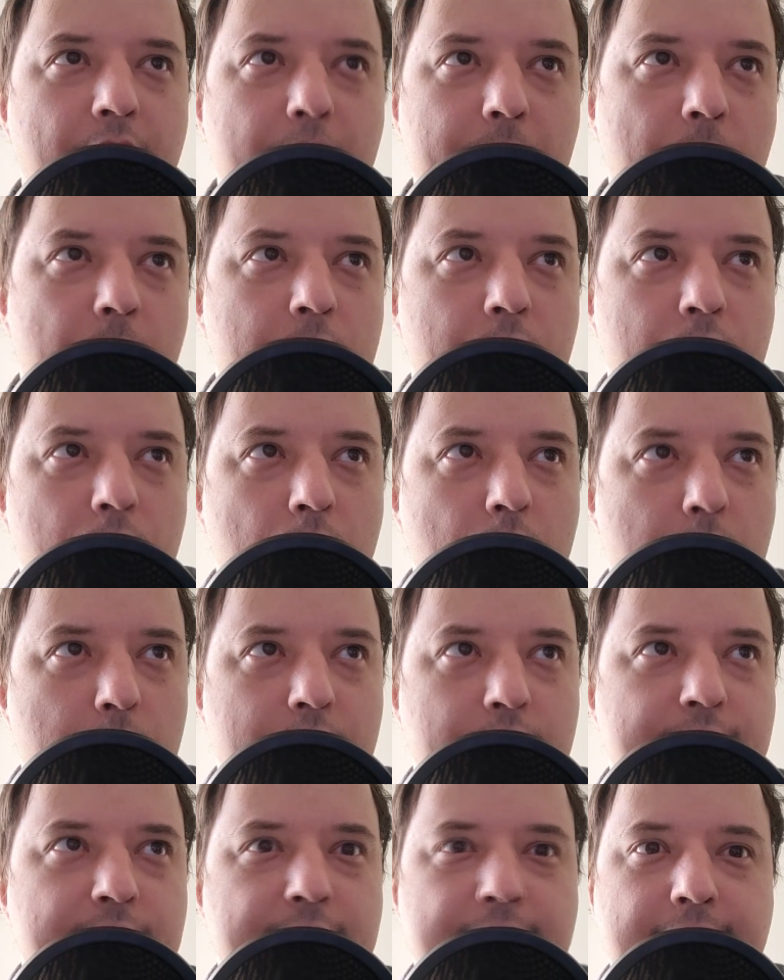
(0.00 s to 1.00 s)
able to
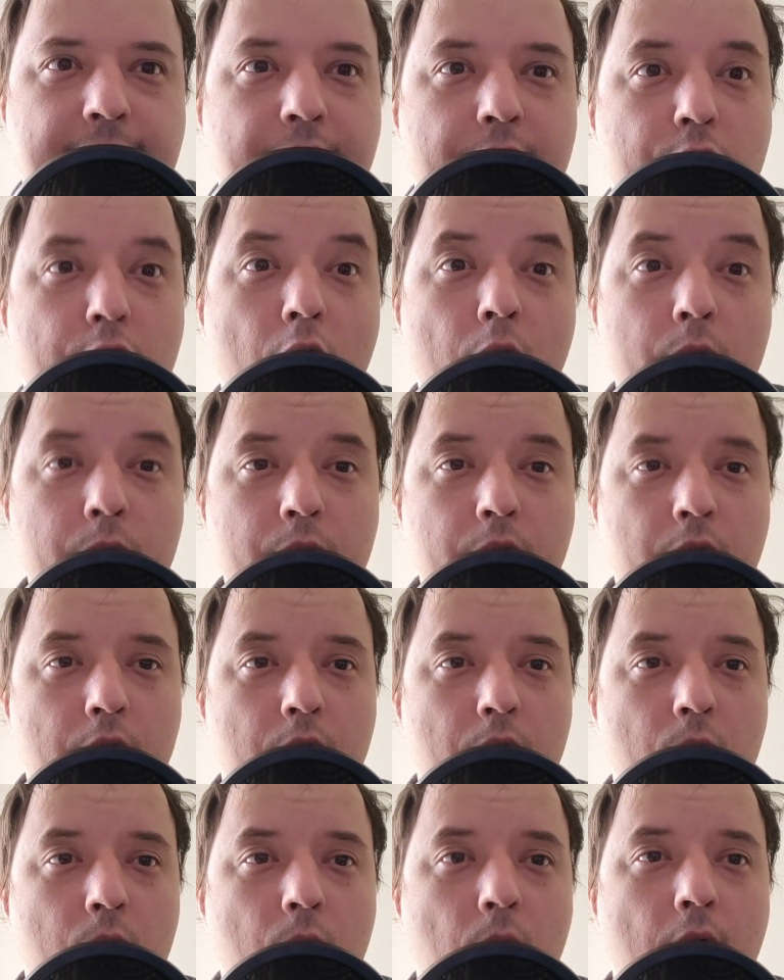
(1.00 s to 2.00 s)
just say no to
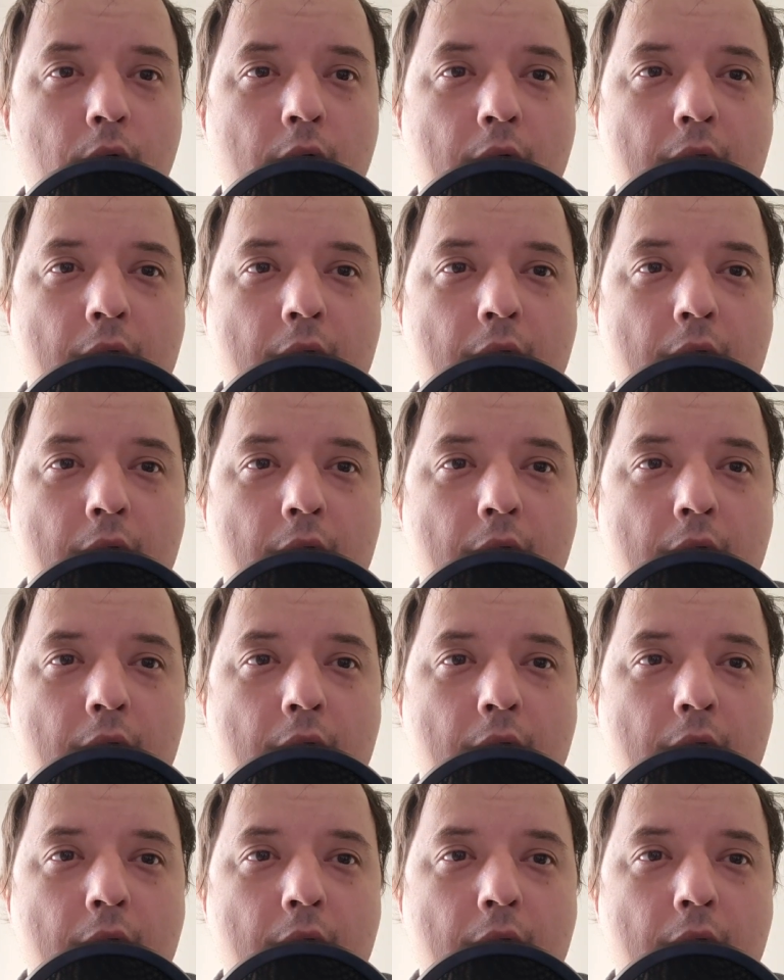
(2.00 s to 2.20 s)
you.